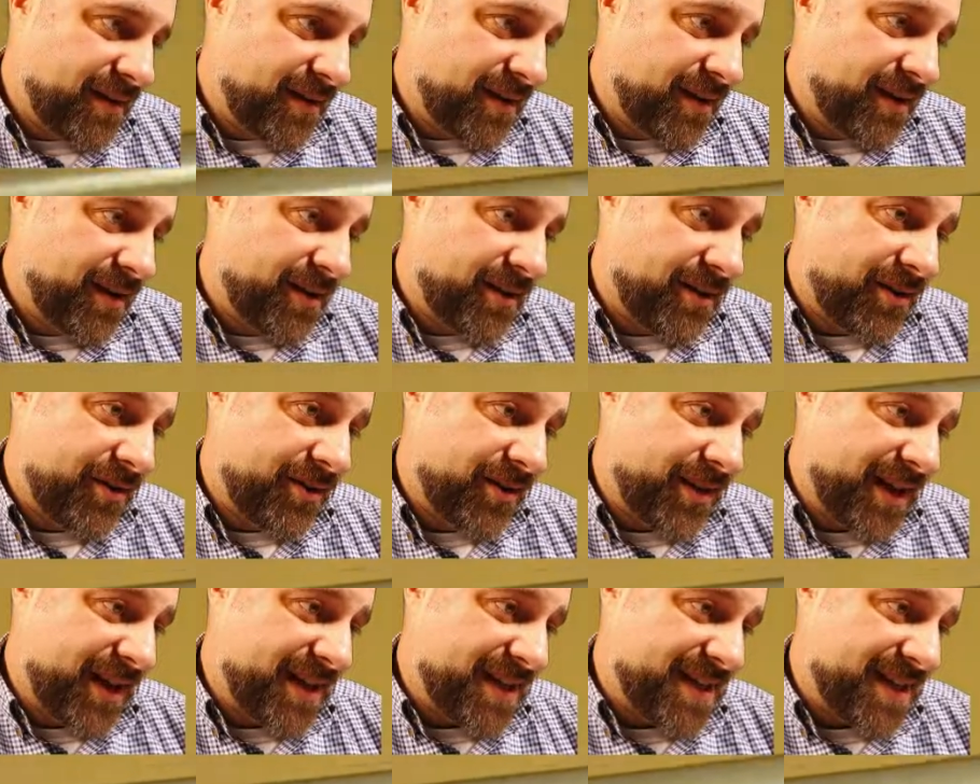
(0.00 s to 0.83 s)
you
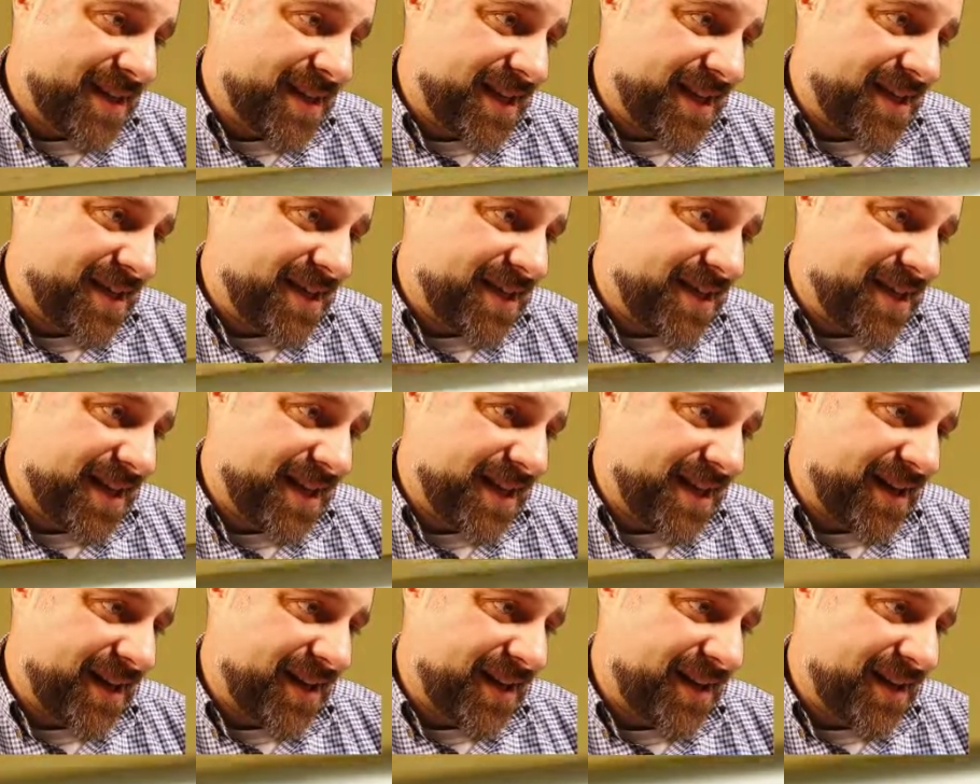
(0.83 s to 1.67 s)
know, that's, that's,
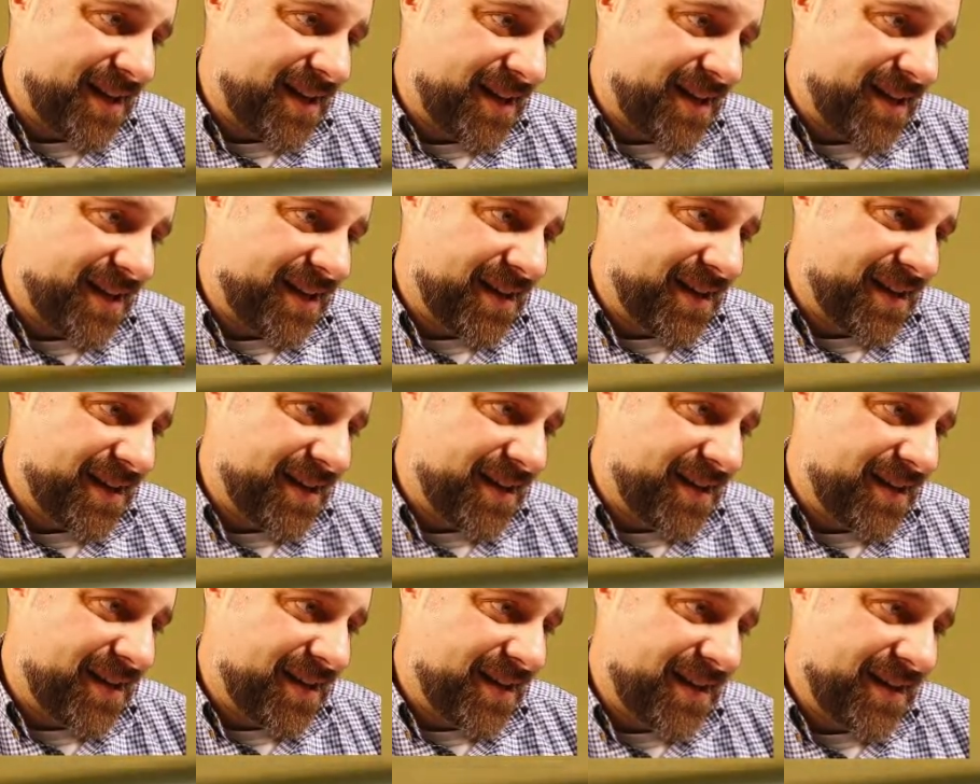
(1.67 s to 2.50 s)

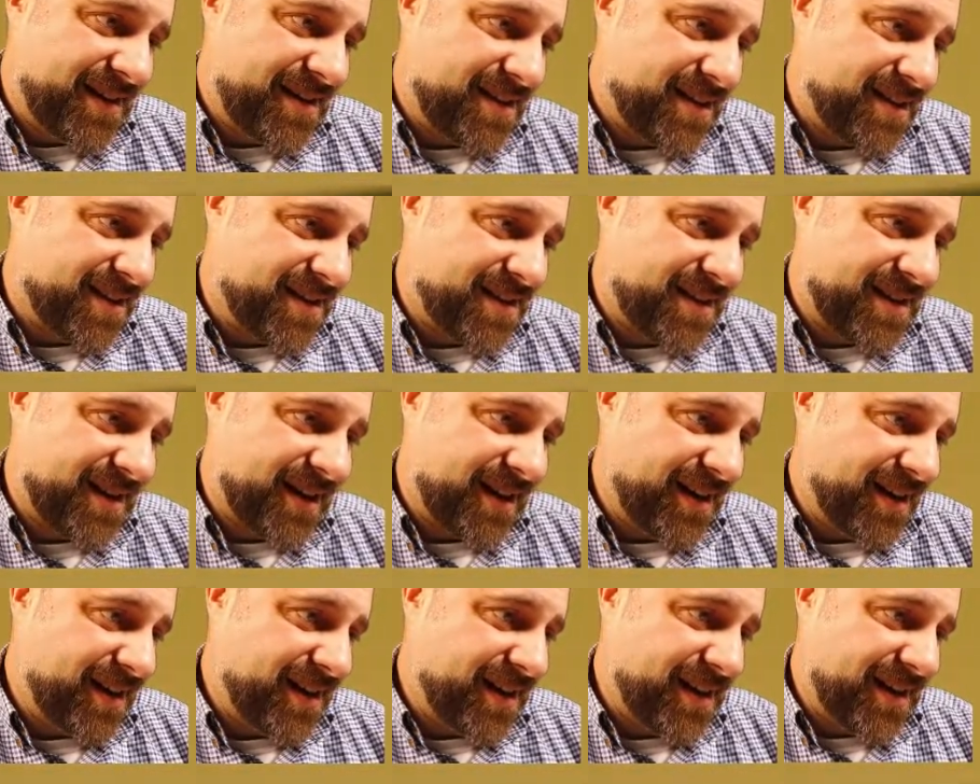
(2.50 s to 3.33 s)
uh, it just
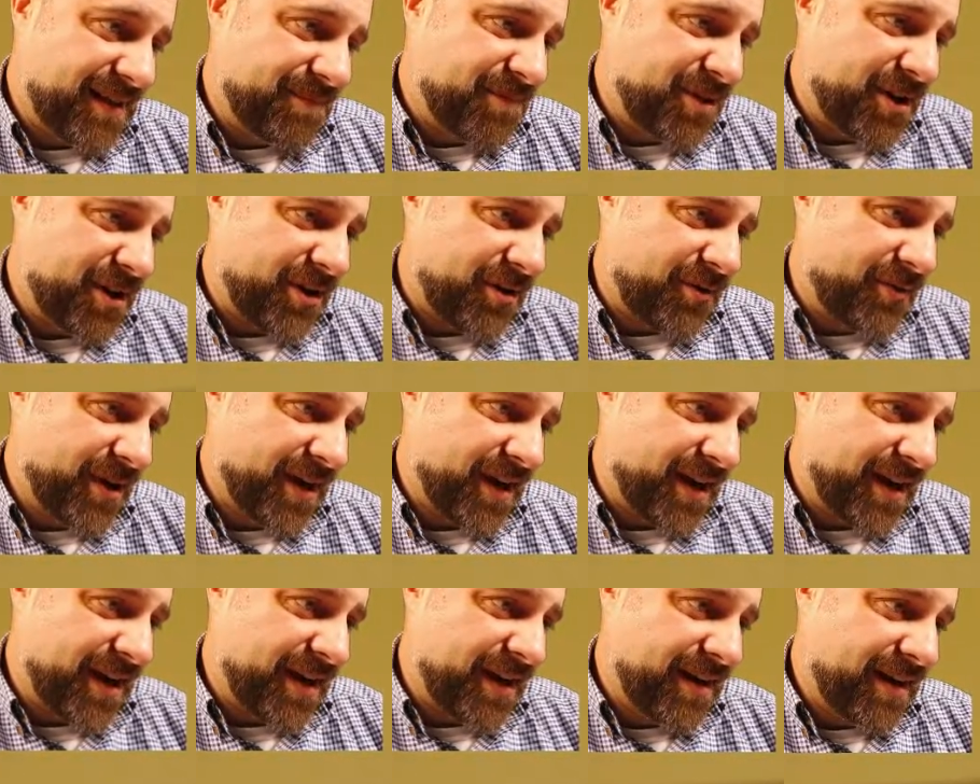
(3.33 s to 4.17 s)
kind of kept
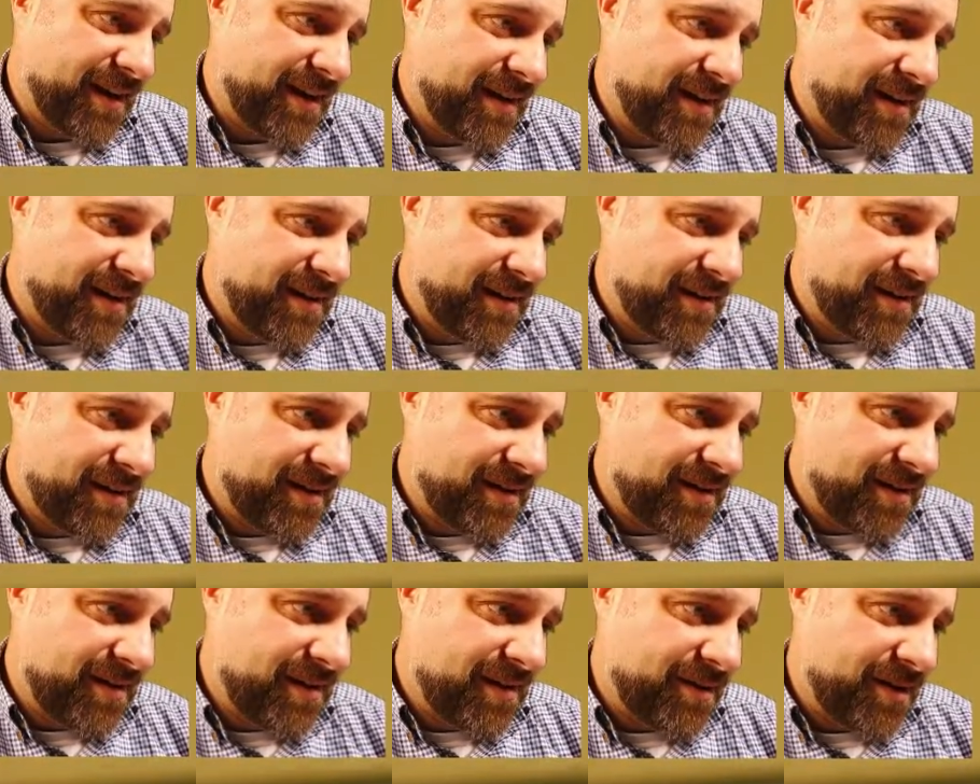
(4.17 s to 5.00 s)
going. I,
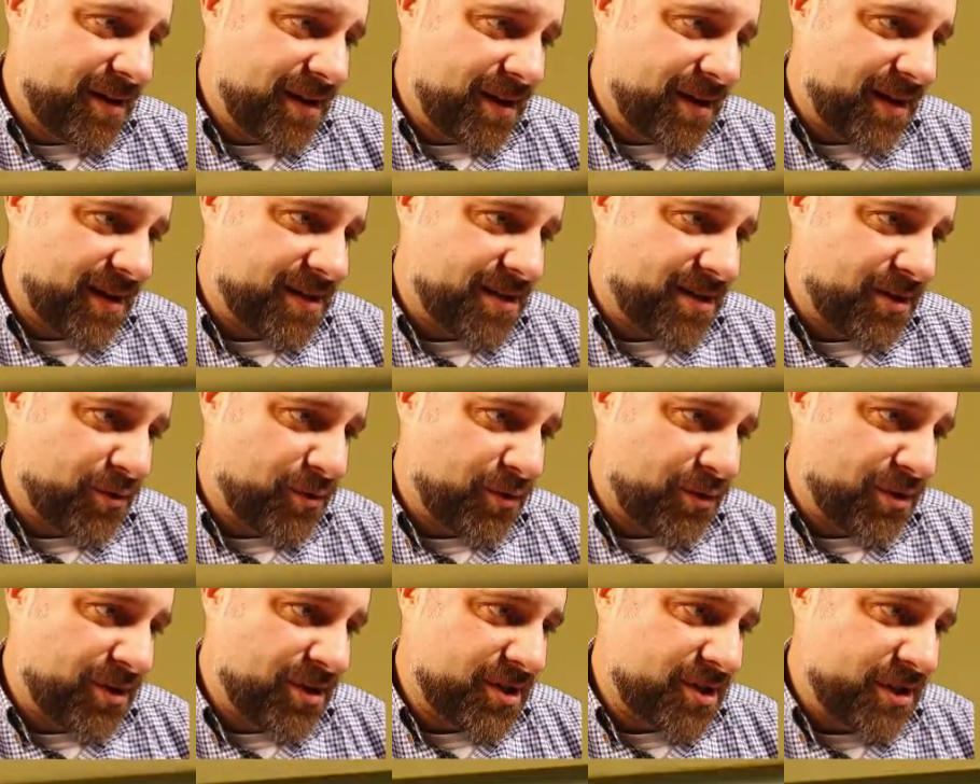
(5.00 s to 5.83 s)
you I guess there
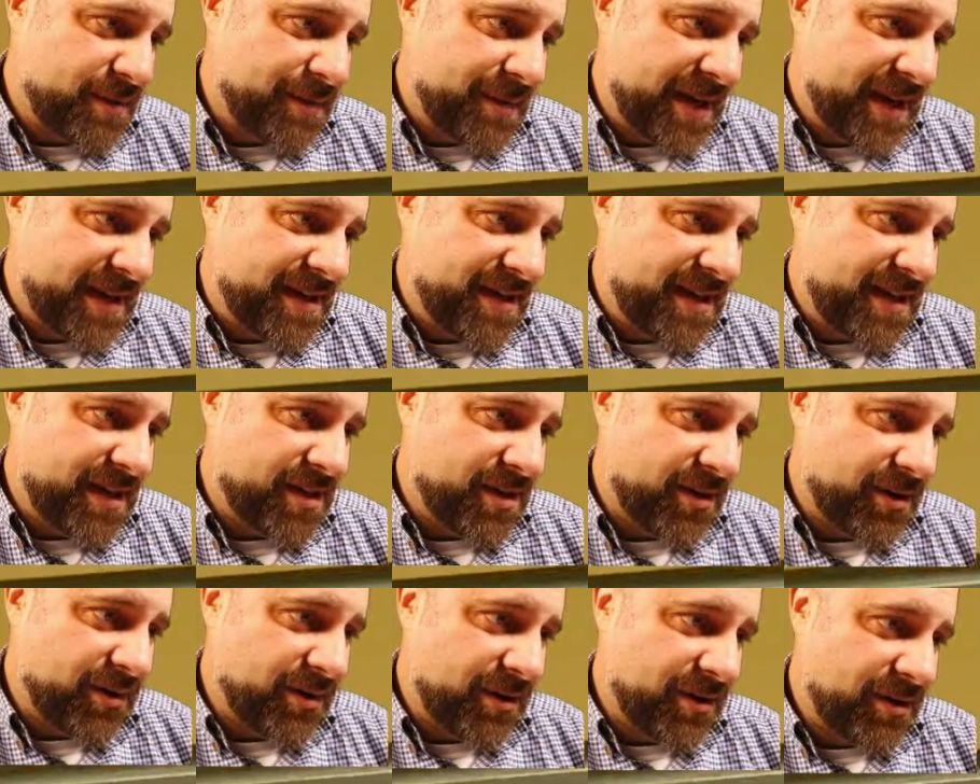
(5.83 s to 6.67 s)
weren't too many
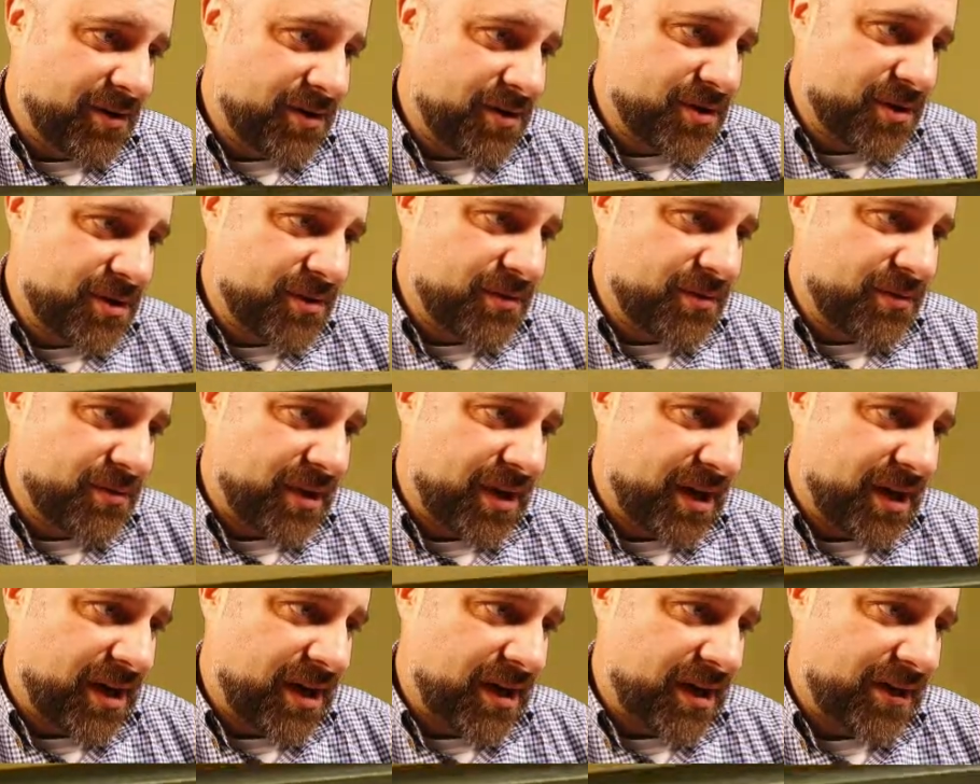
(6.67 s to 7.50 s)
teetotalers who
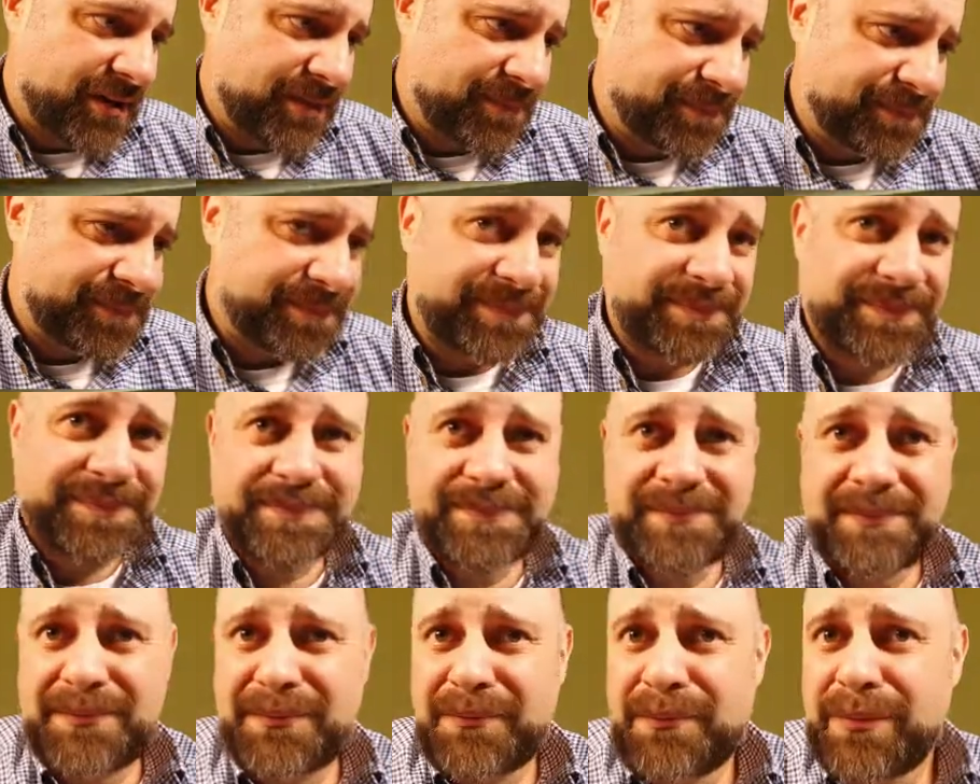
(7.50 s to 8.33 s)
uh,
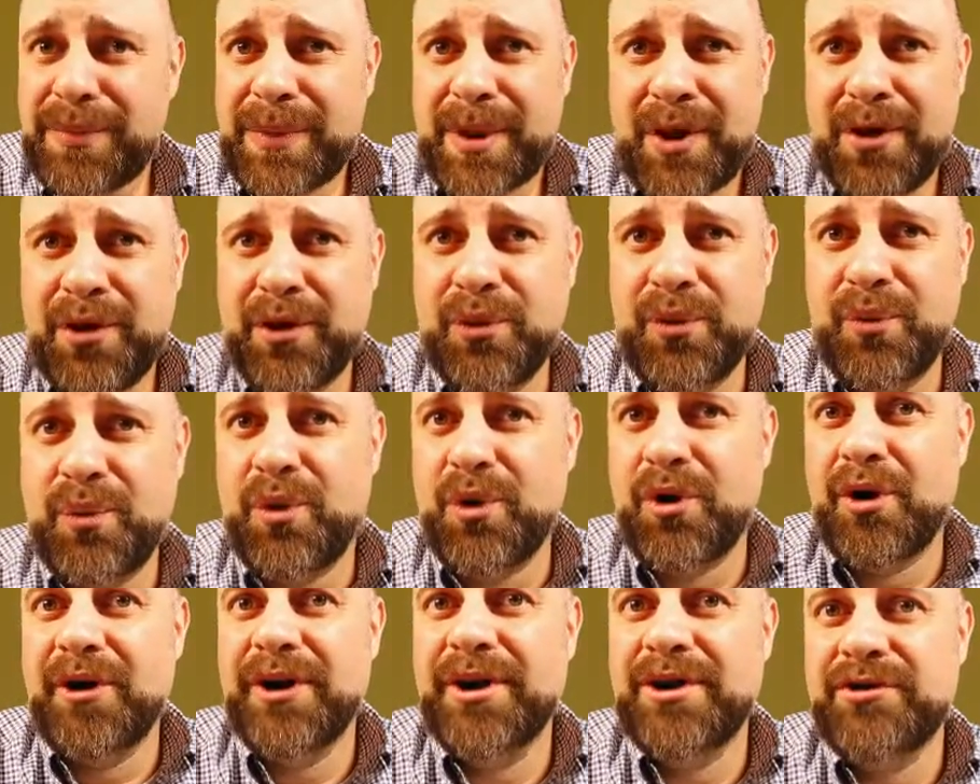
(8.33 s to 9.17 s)
who
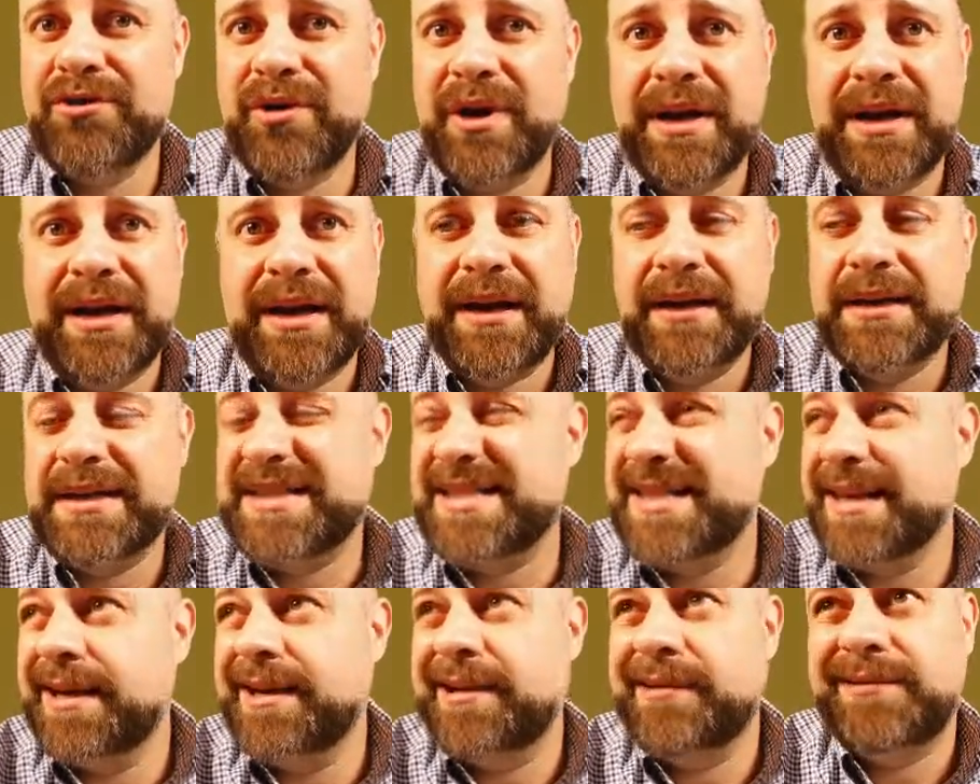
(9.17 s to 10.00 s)
weren't drinking and
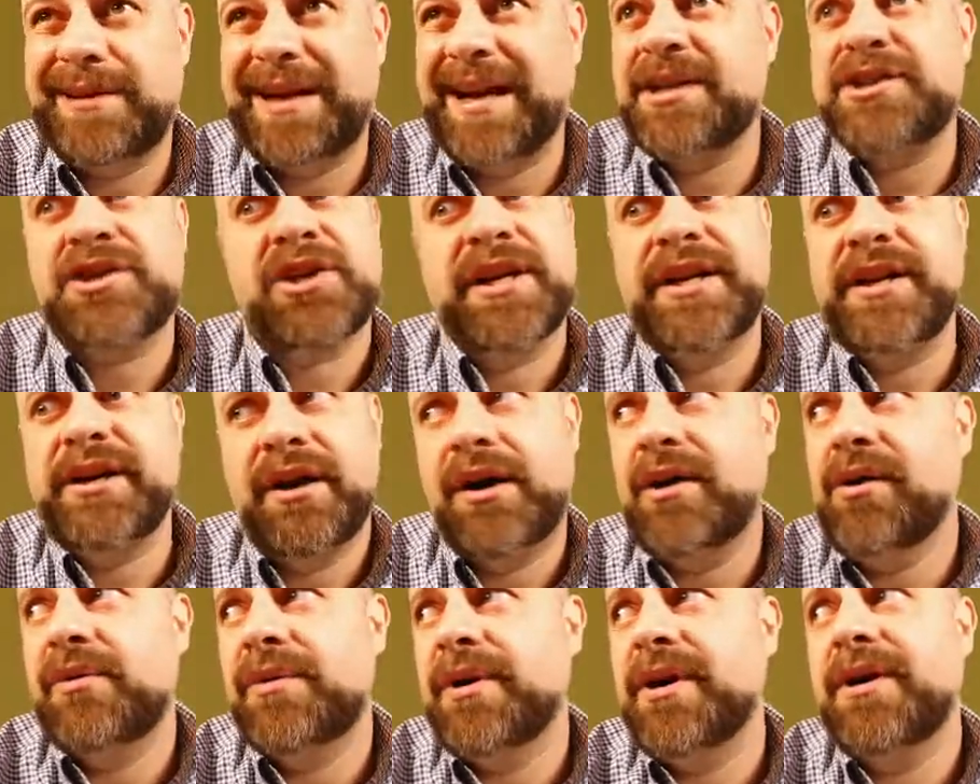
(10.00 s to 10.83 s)
saying, actually, no,